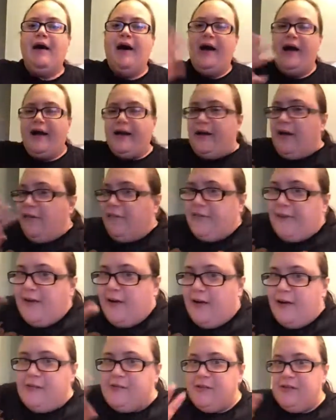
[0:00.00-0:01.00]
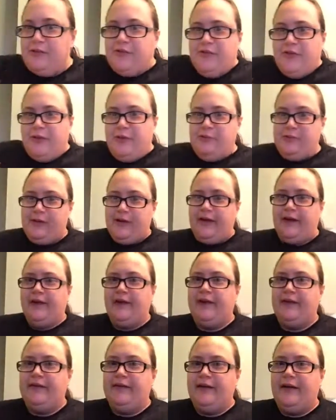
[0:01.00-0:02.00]
Hi out there in YouTube
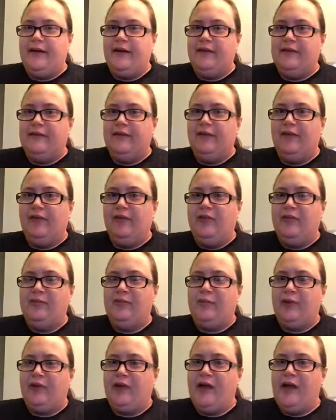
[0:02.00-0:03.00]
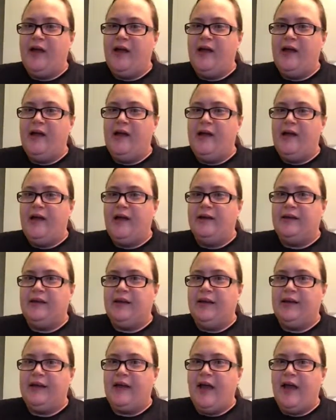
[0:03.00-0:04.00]
land. This is Maria,
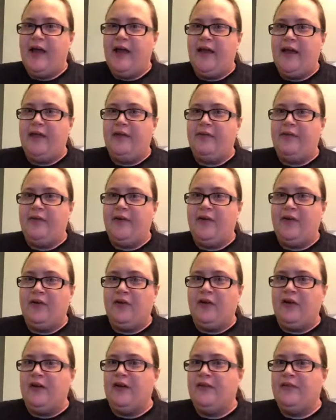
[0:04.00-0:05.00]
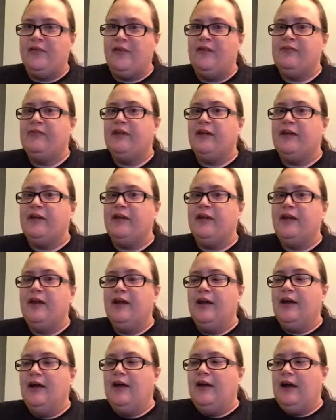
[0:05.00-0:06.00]
aka Handsome Girl 97.
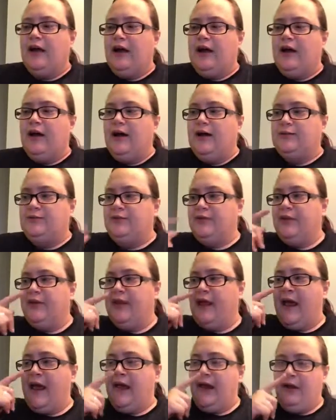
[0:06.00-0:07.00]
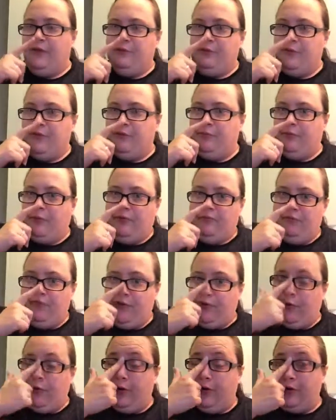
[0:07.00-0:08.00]
Today I'm going to
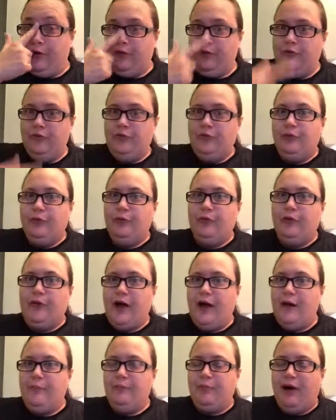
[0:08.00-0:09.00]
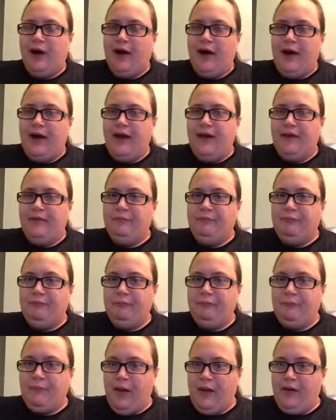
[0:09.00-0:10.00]
review a new tool I bought at
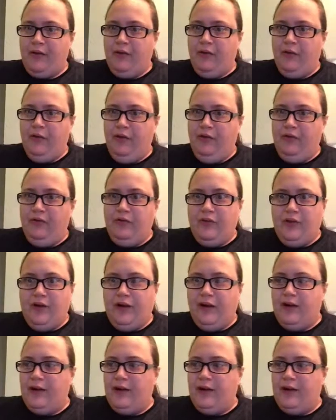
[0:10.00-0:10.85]
Michael's